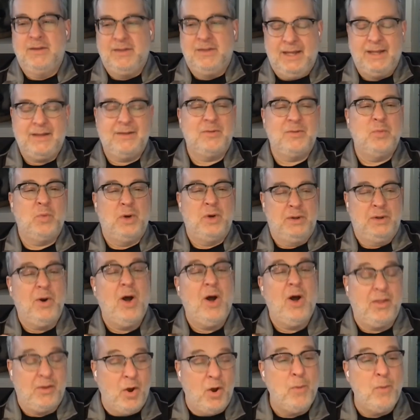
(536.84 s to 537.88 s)
That we're
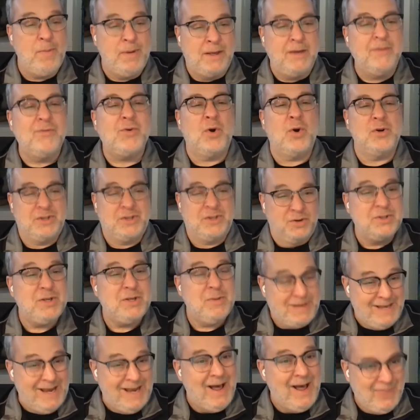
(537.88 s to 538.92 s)
all hoping, of course, there's a
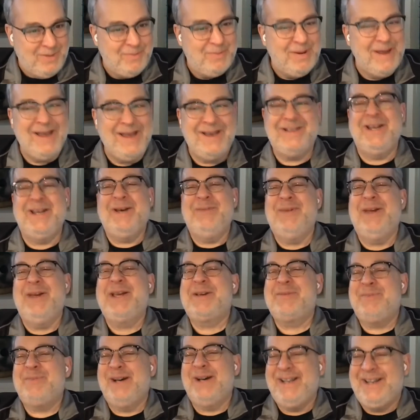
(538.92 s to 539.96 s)
beyond the pandemic,
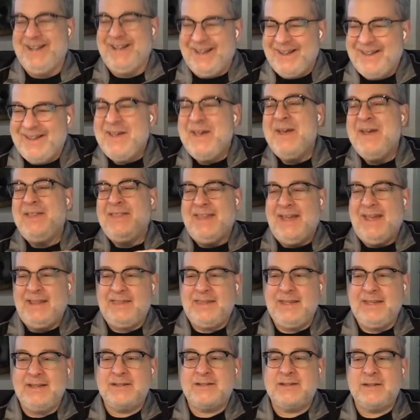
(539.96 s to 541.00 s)
but
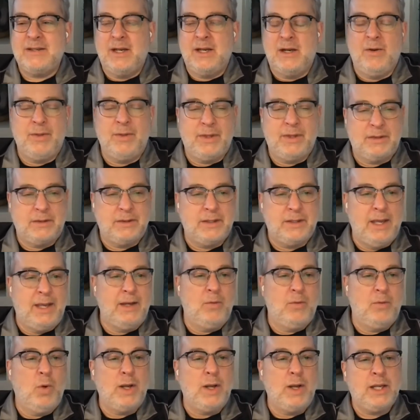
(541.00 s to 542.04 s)

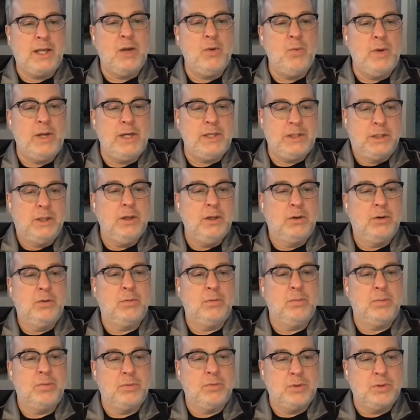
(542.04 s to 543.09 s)
that what can we
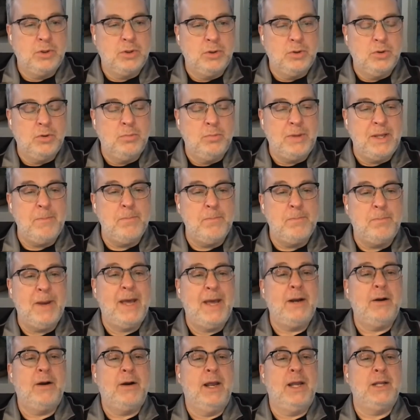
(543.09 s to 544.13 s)
do to be
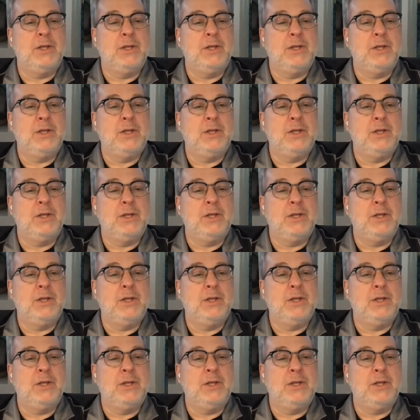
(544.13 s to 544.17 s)
better